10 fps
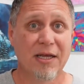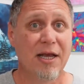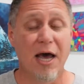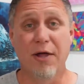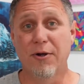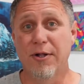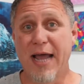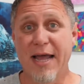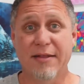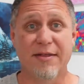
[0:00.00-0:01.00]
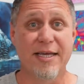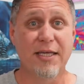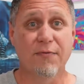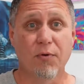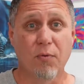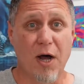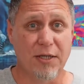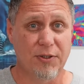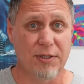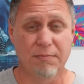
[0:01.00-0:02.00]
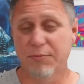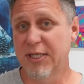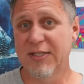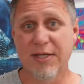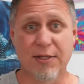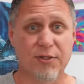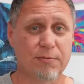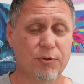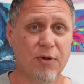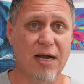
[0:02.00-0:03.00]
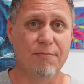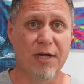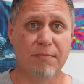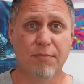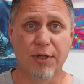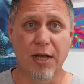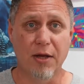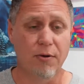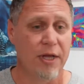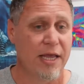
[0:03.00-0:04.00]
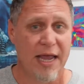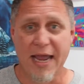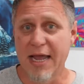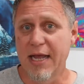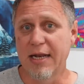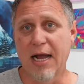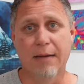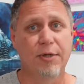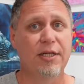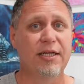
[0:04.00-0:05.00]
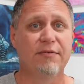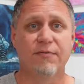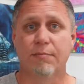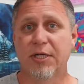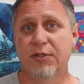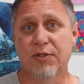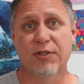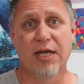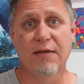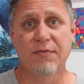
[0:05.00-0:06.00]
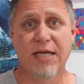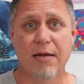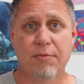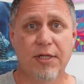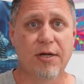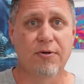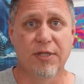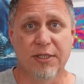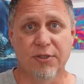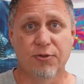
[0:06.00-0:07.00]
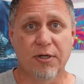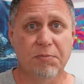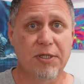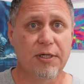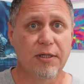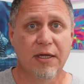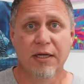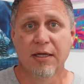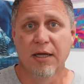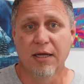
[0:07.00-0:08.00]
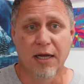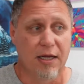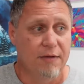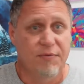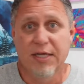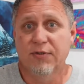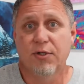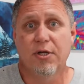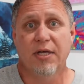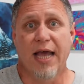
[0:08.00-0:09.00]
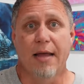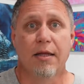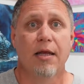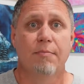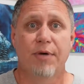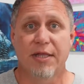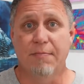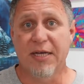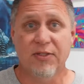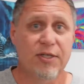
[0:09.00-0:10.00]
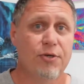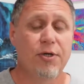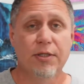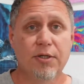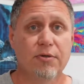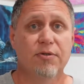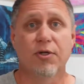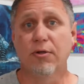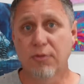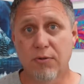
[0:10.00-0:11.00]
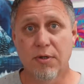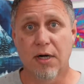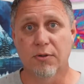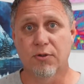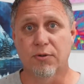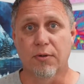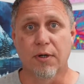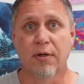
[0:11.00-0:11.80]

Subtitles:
Other than that, thank you for watching. Please hit the subscribe button below, and I'm going to leave a bunch of stuff down below in the description of things to look at. But the best thing you can do is go to an art store